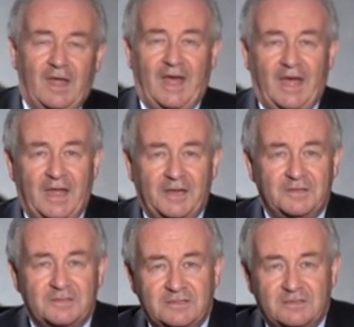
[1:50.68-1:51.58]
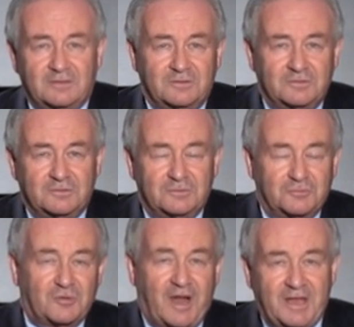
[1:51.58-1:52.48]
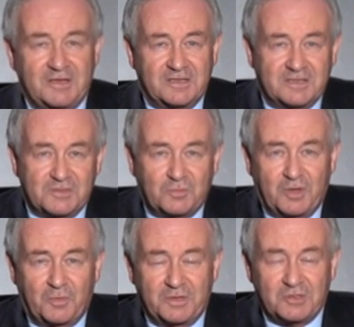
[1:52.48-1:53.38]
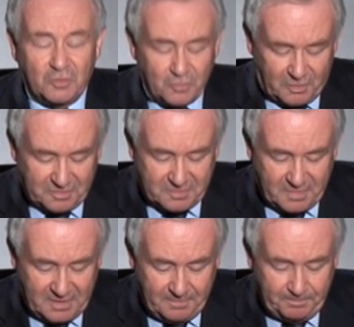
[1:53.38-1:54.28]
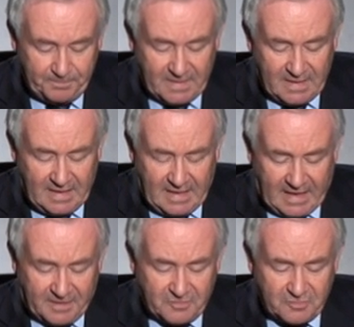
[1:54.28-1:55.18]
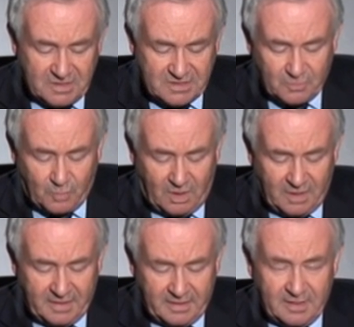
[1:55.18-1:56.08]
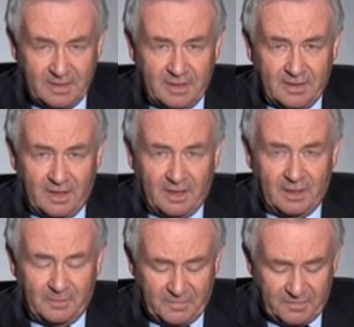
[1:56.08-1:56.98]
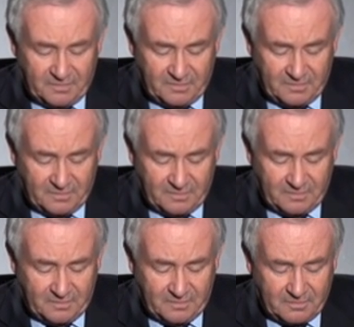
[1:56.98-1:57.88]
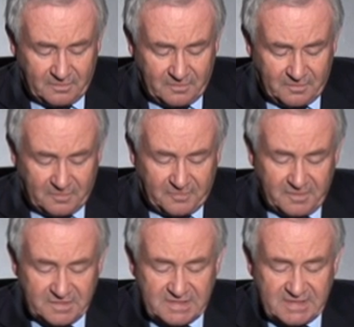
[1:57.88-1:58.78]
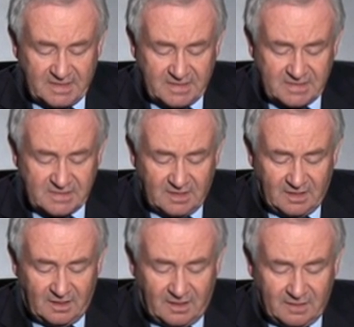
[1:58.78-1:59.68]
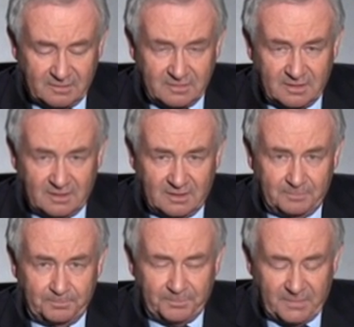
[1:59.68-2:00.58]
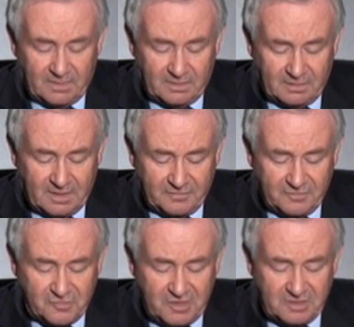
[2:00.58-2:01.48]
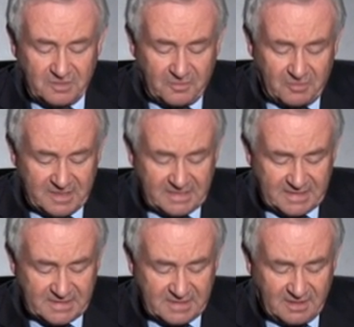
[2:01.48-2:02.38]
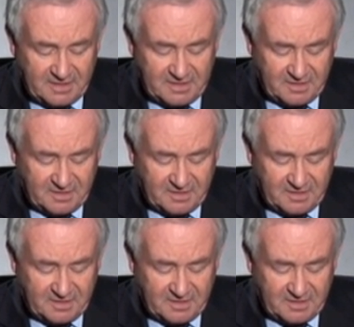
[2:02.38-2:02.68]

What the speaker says: and red is where we don't want to be. And the reason why the first 6 are have green on the right hand side